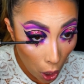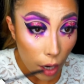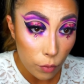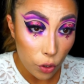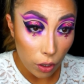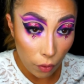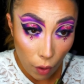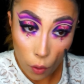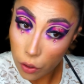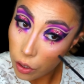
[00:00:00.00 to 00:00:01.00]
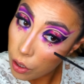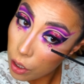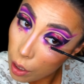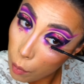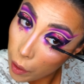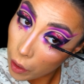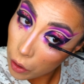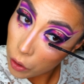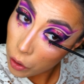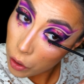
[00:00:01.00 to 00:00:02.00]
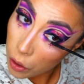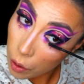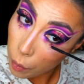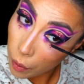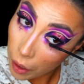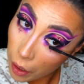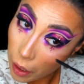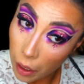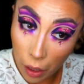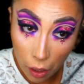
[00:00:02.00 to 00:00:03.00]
I'm just going to focus this in the middle just to be